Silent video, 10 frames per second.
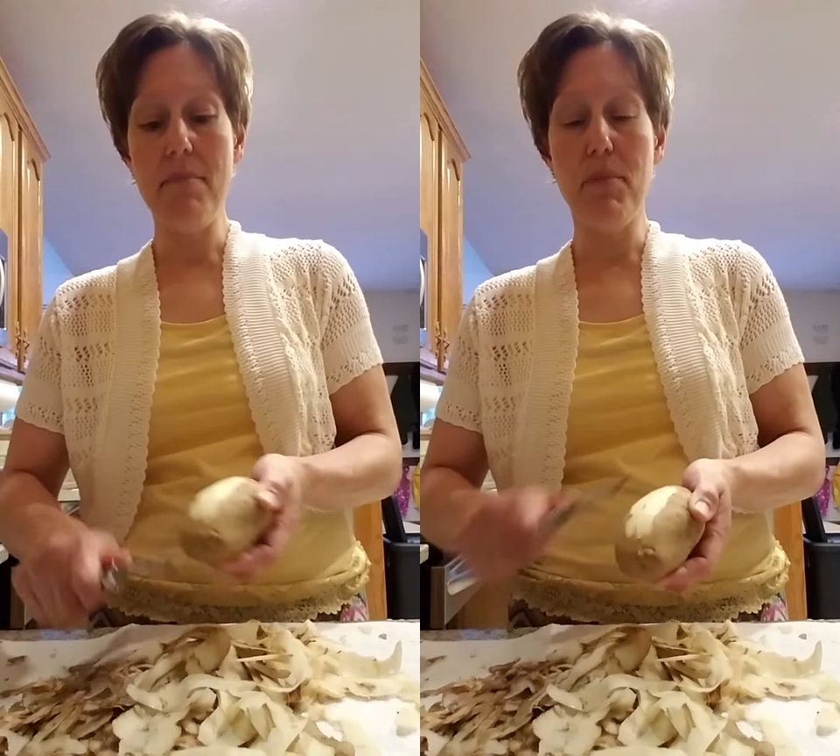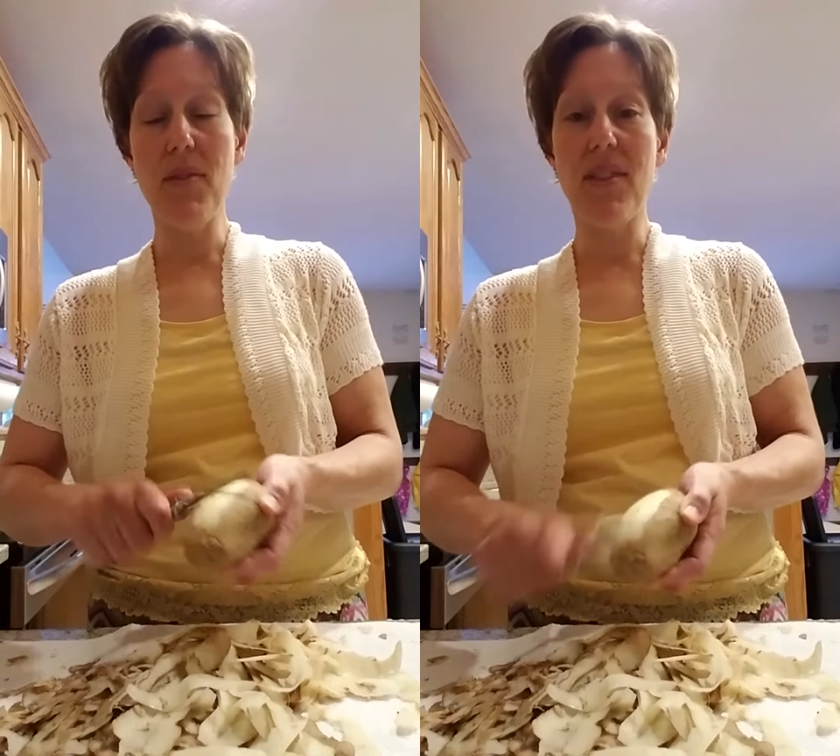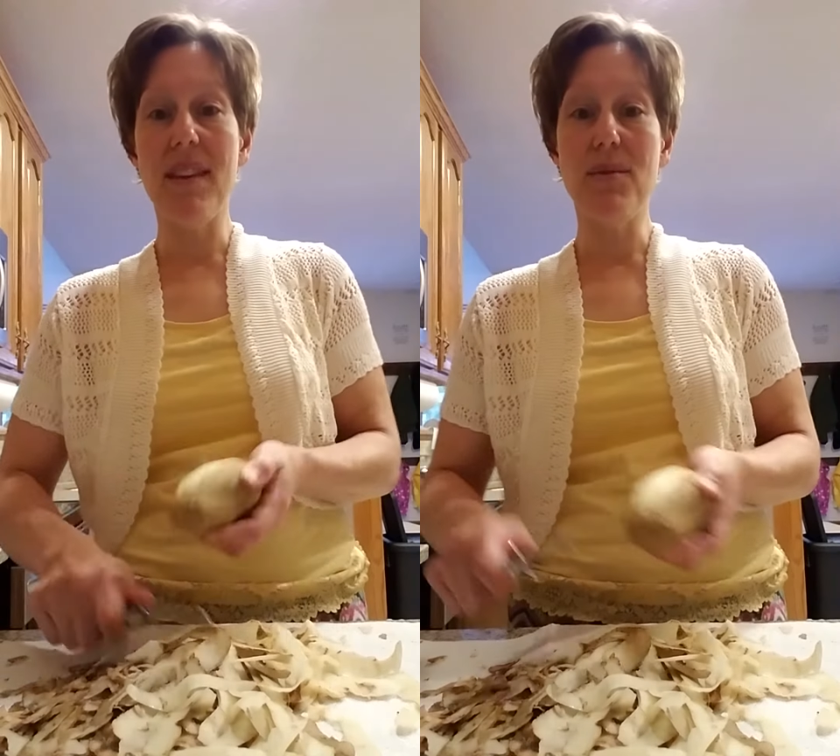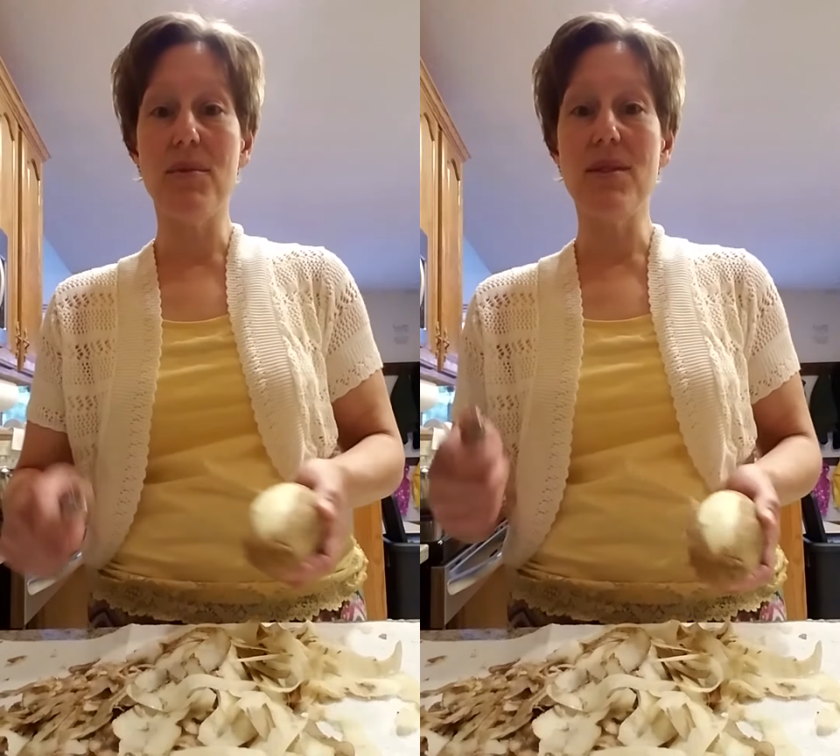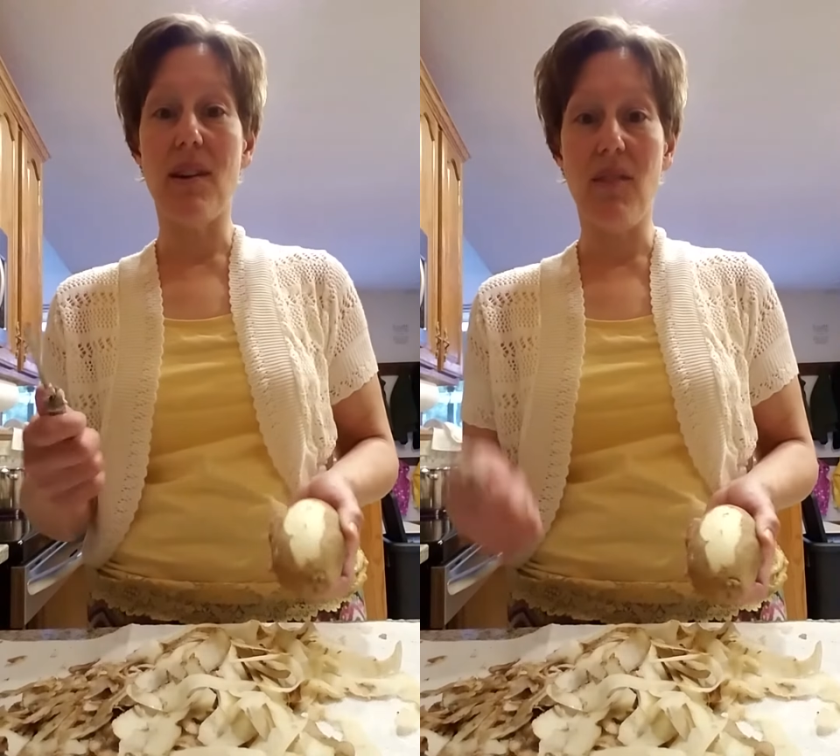but this
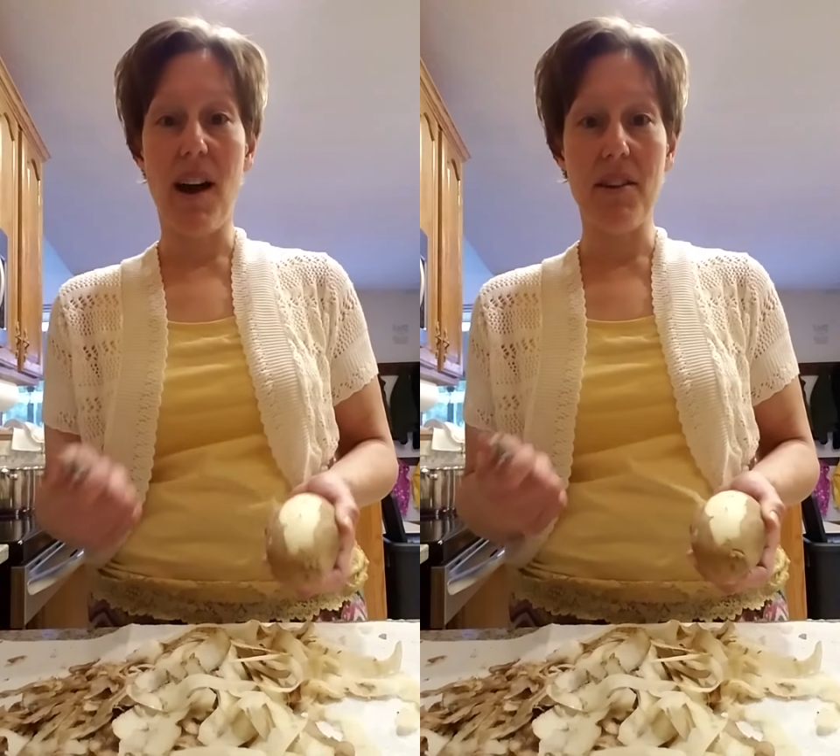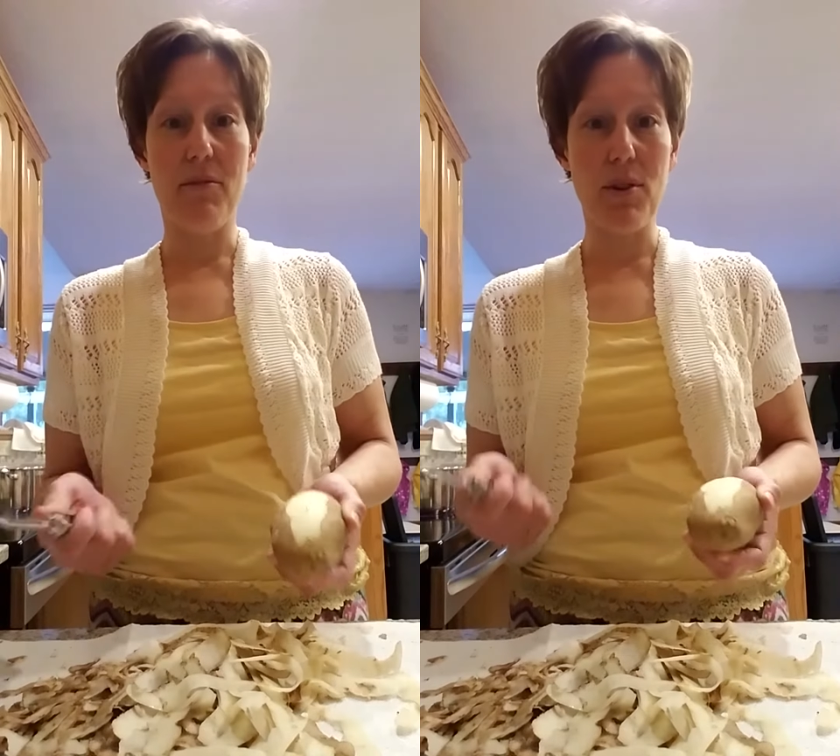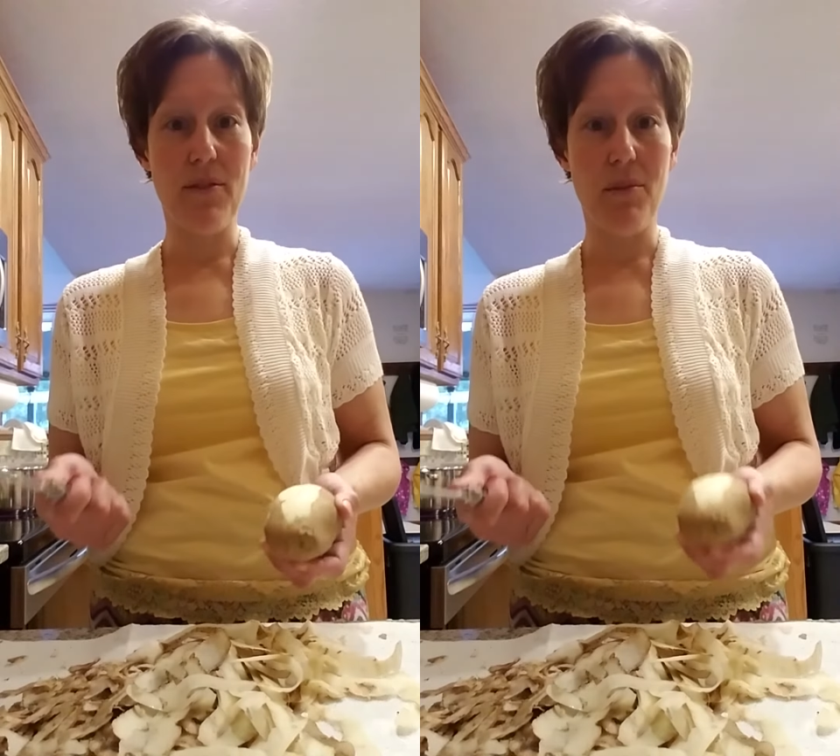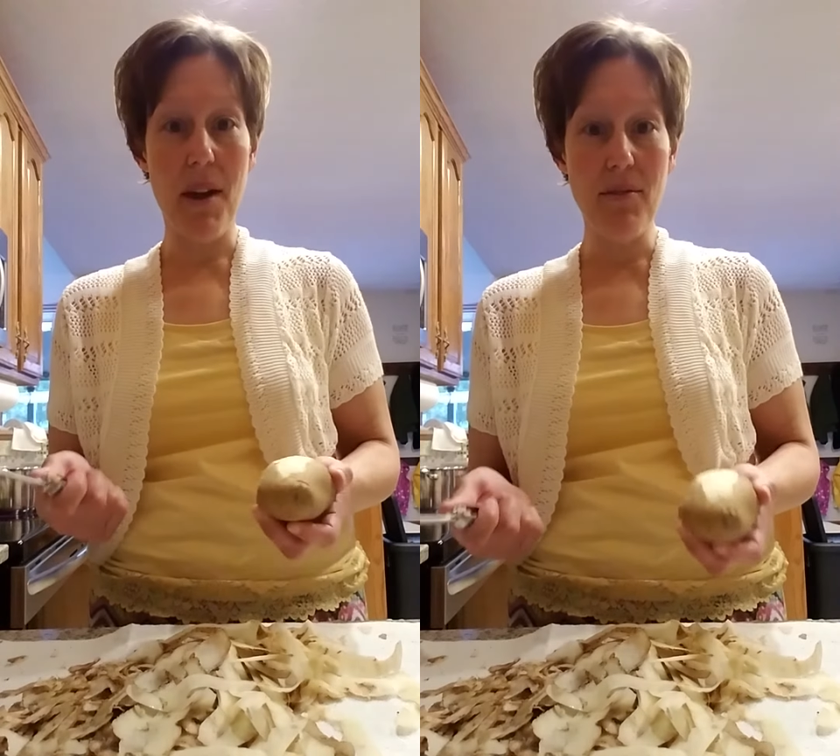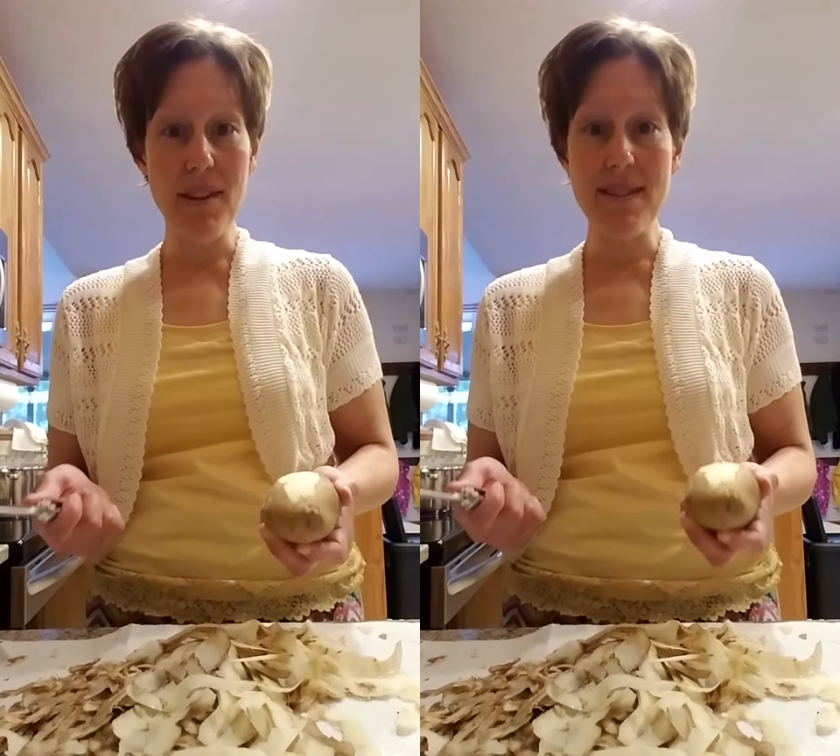was a lot of work for my
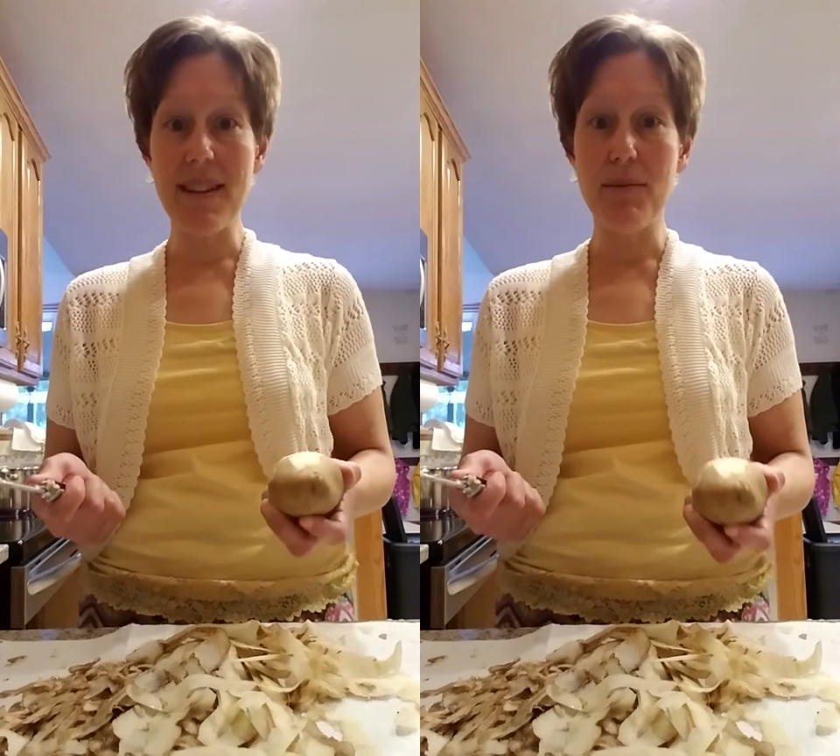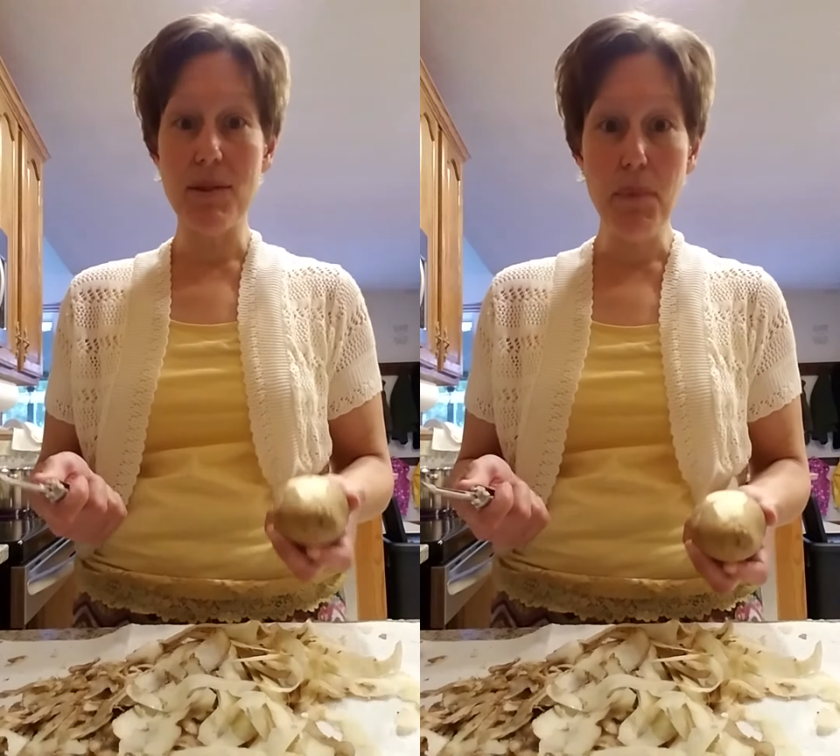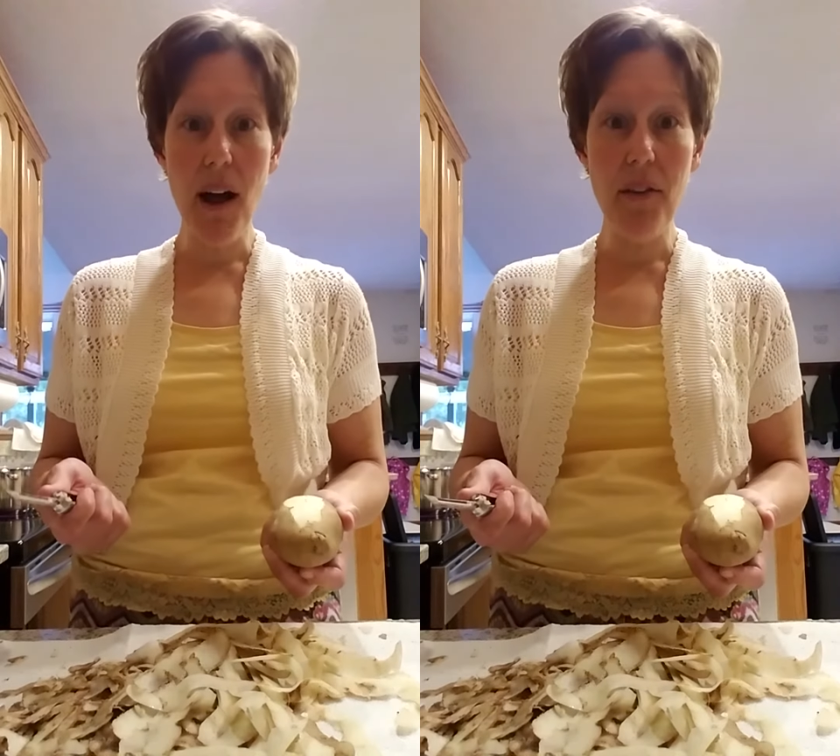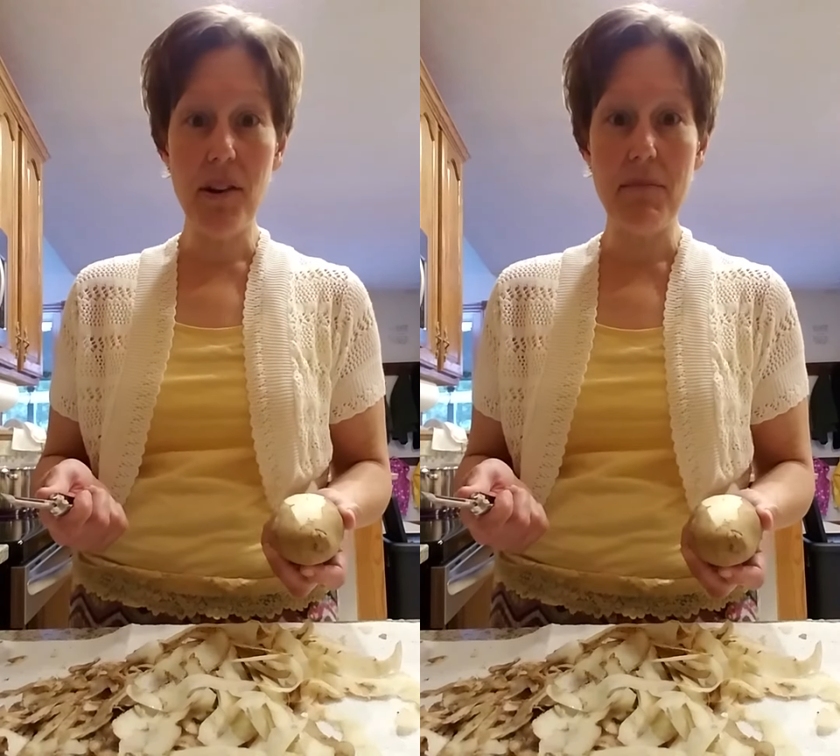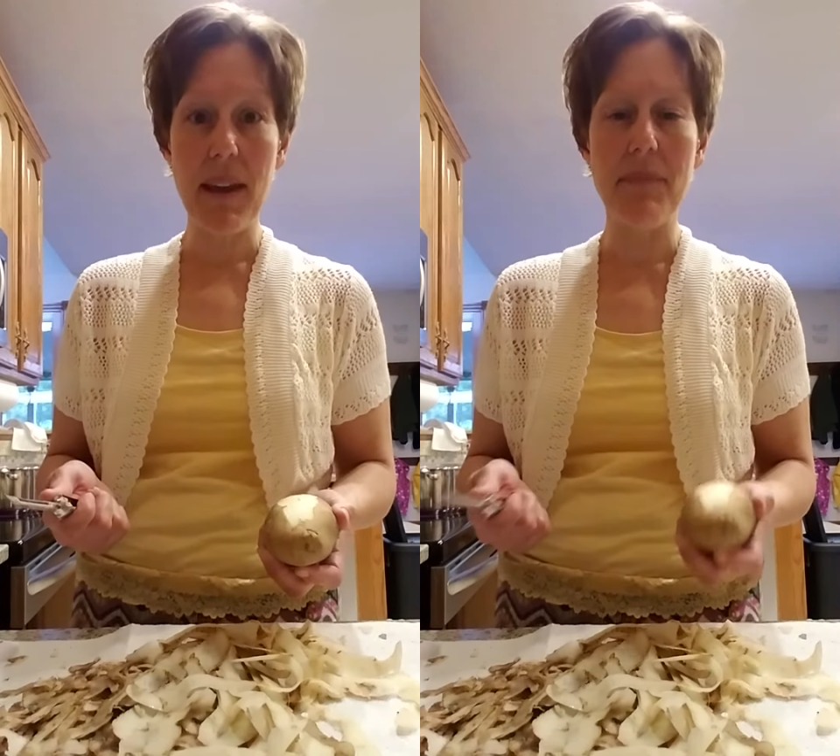wrist and it was
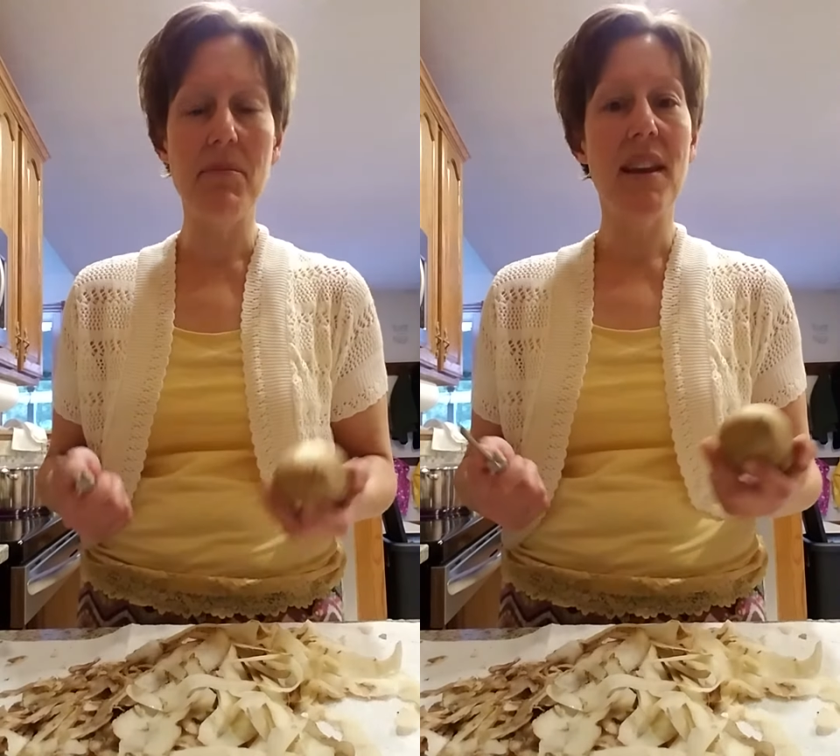bothering me.